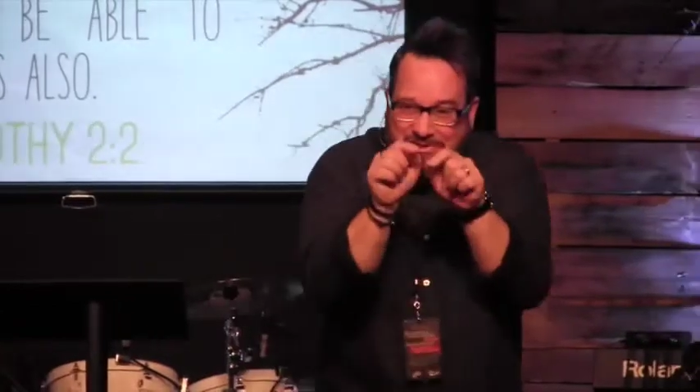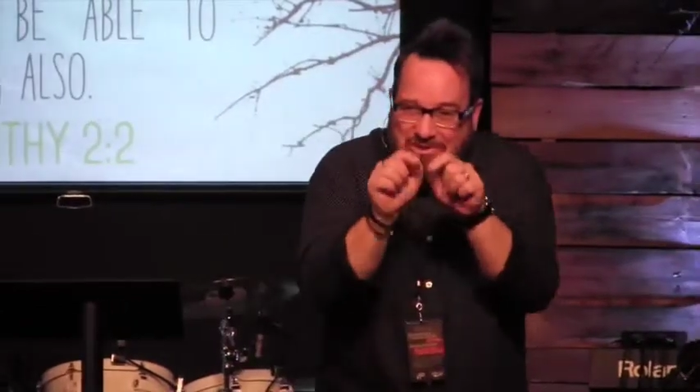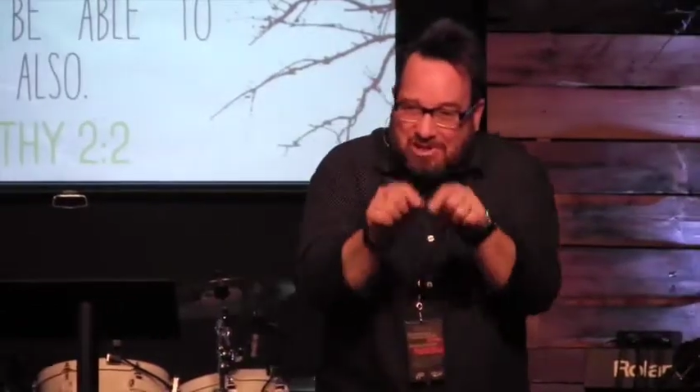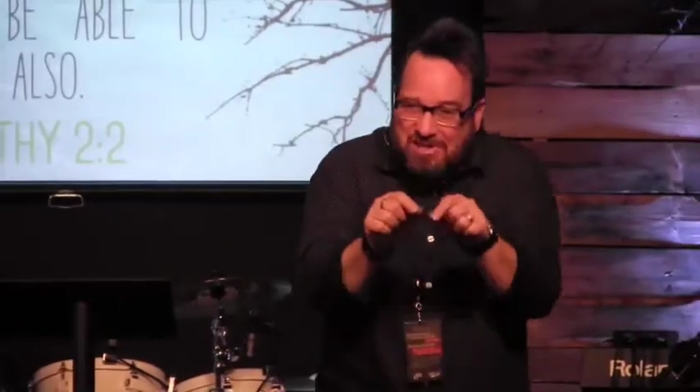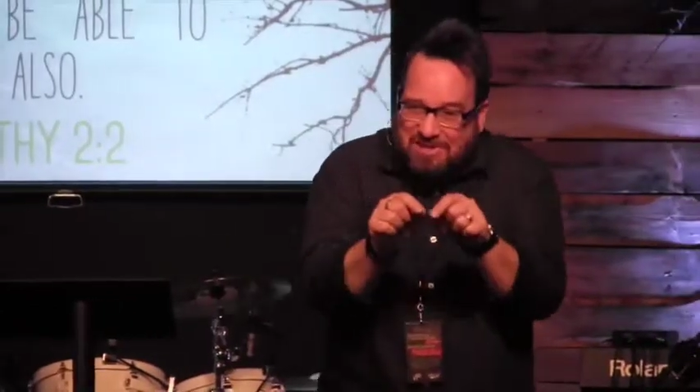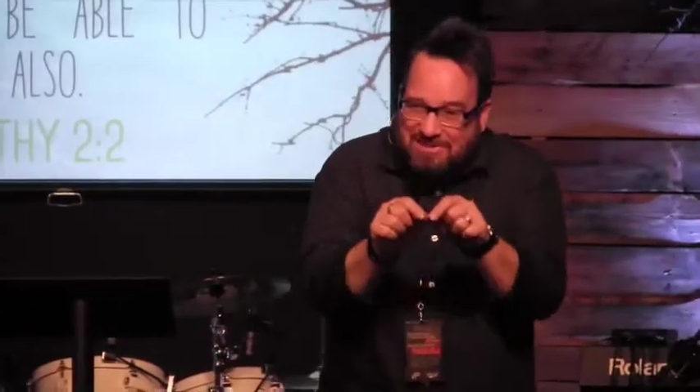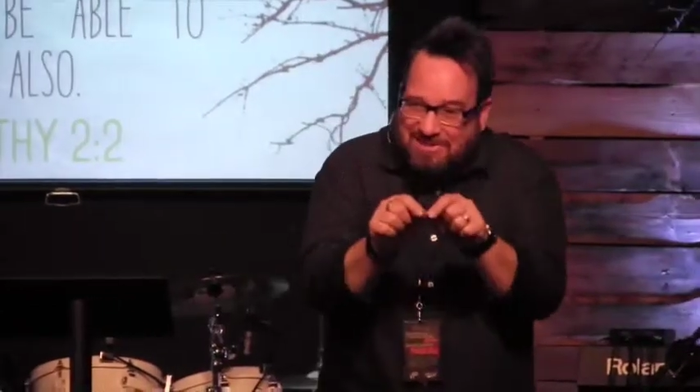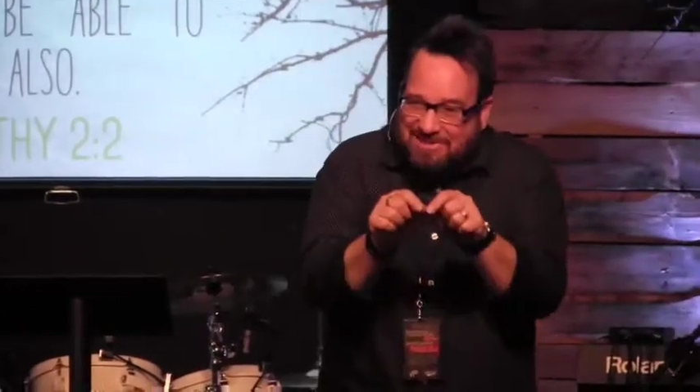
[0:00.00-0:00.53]

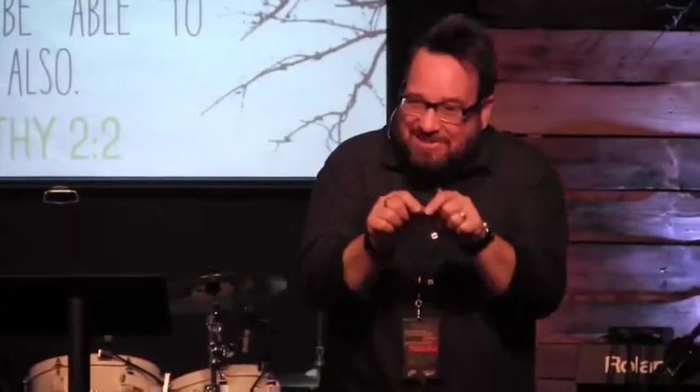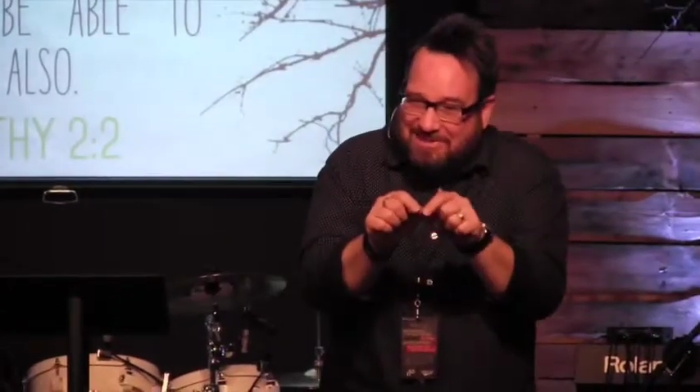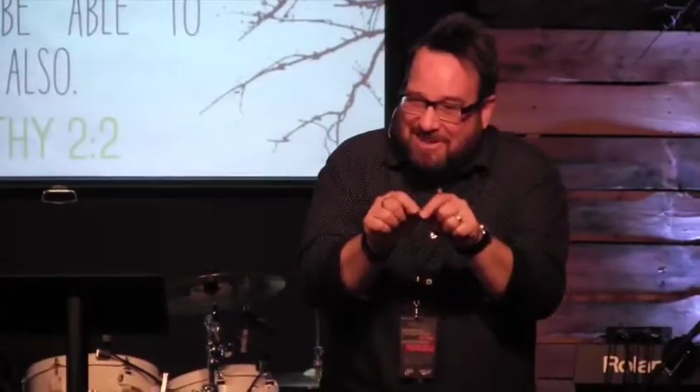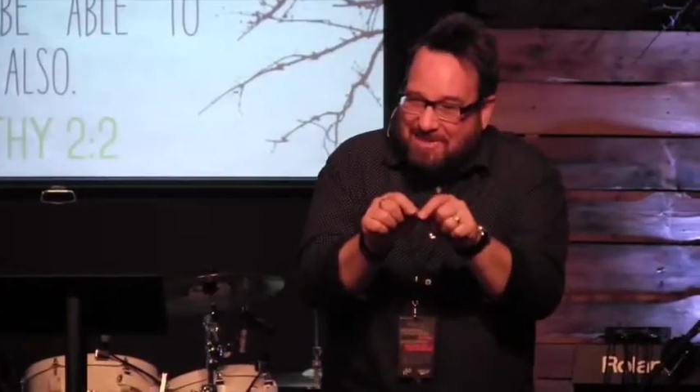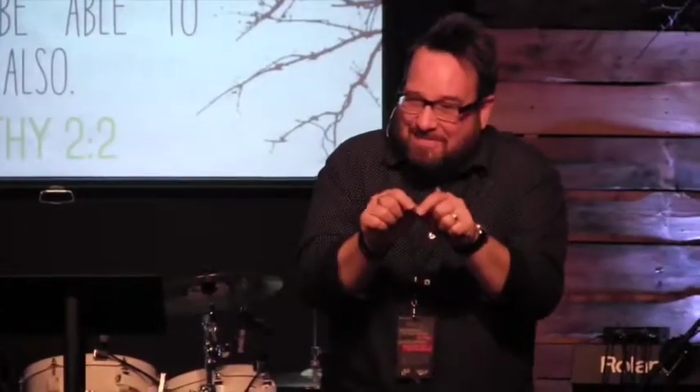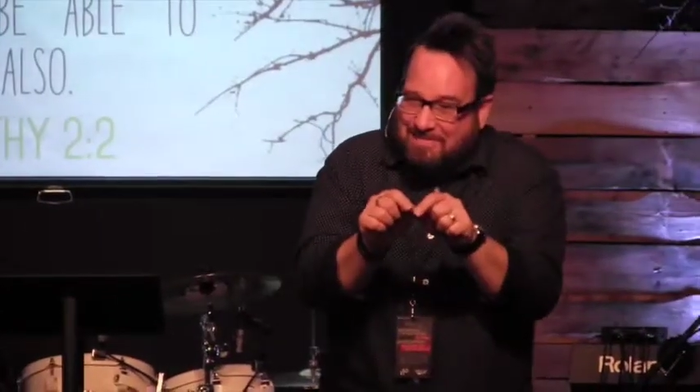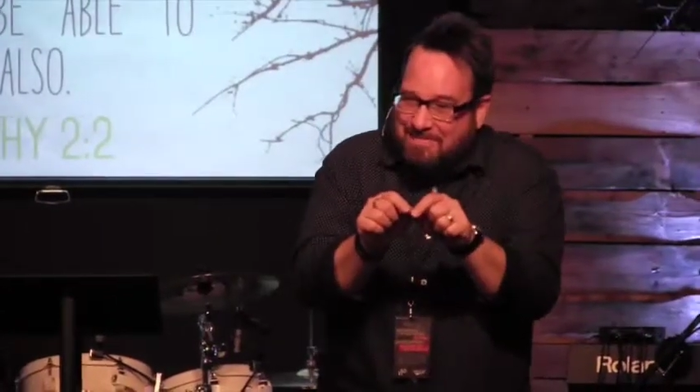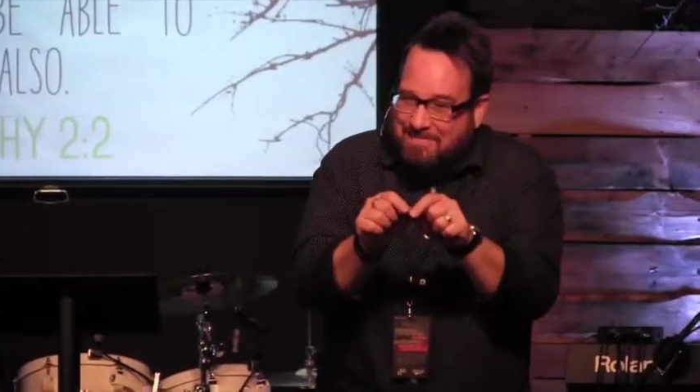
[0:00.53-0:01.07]
Jesus
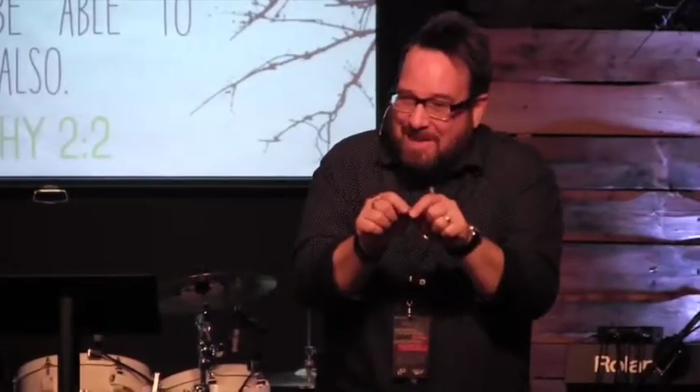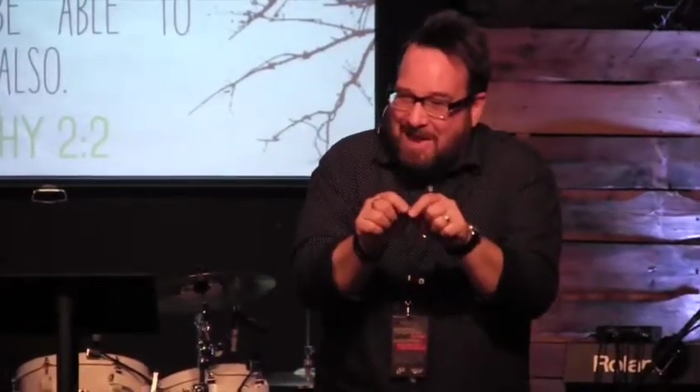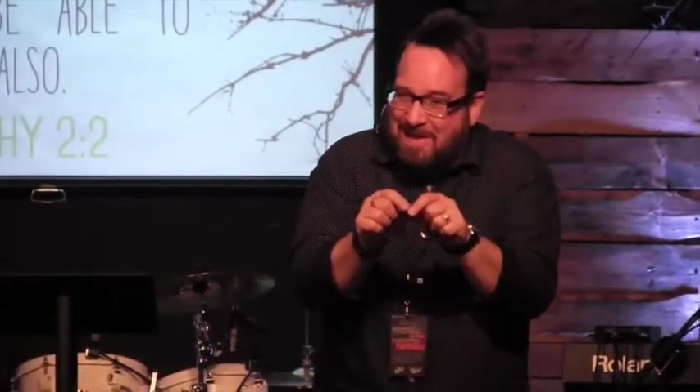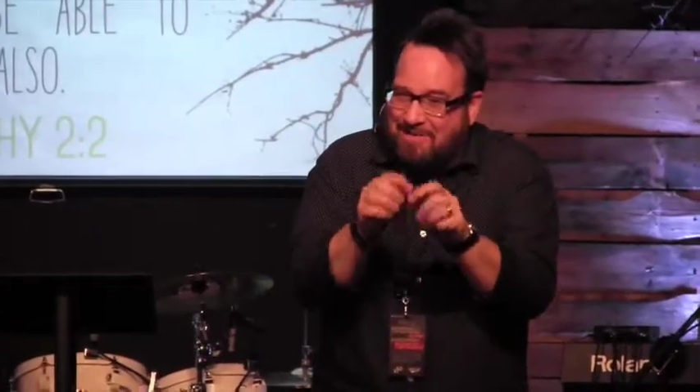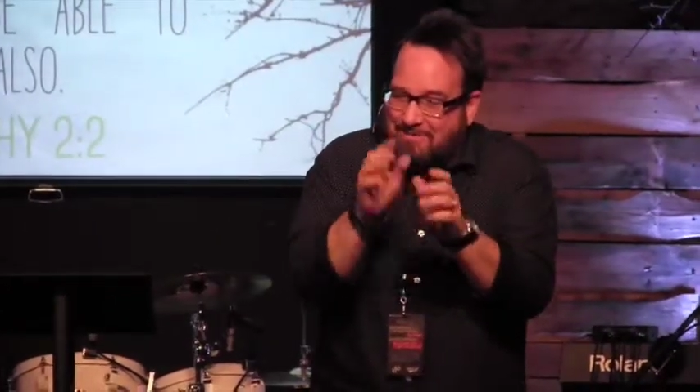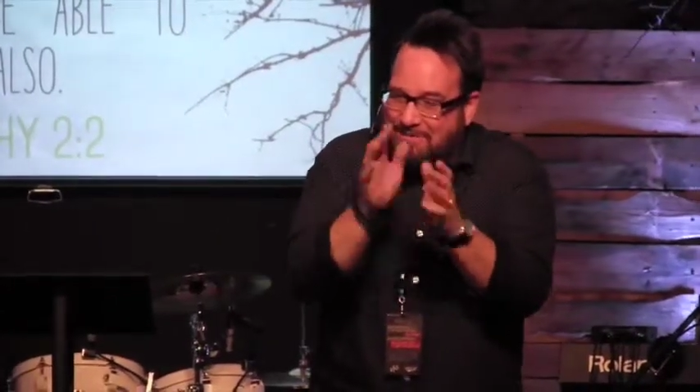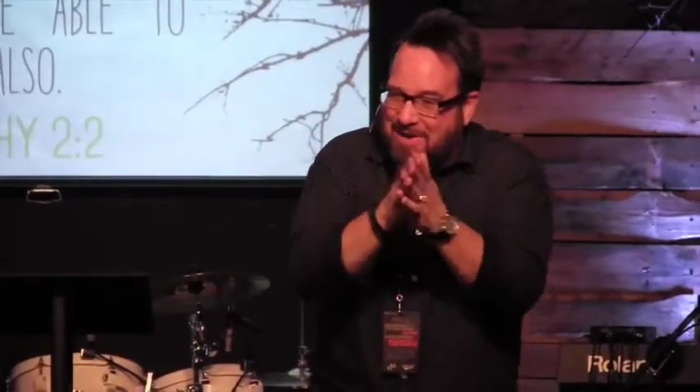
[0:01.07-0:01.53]
coming back,